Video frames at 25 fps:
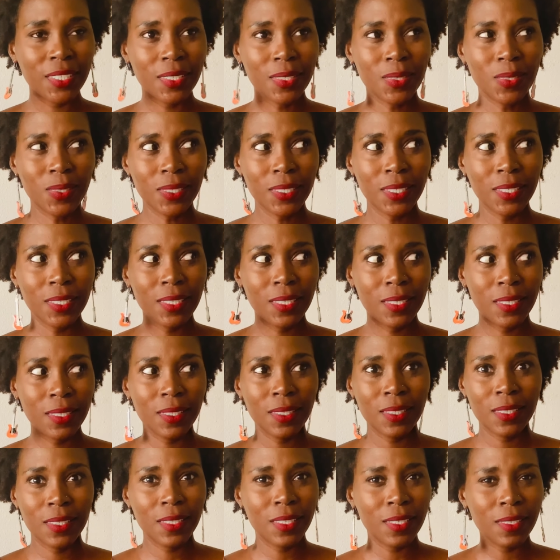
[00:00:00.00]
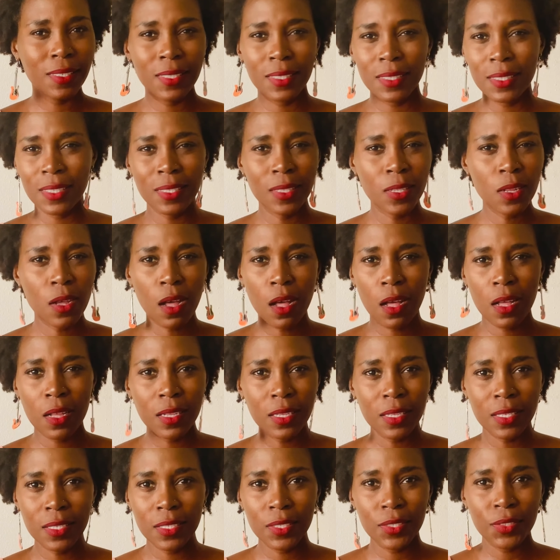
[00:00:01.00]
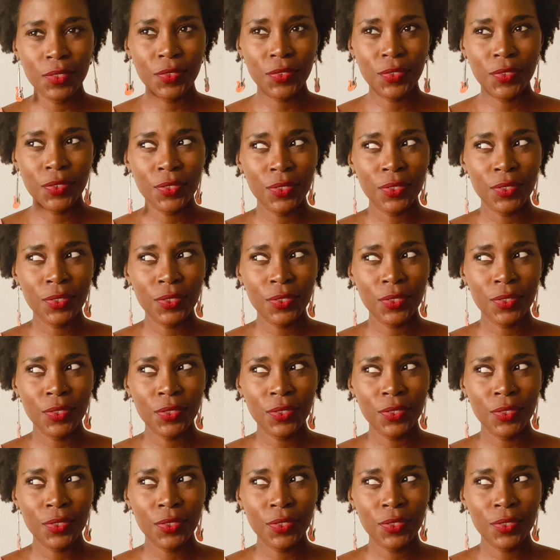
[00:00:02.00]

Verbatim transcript: or the, the, the law of,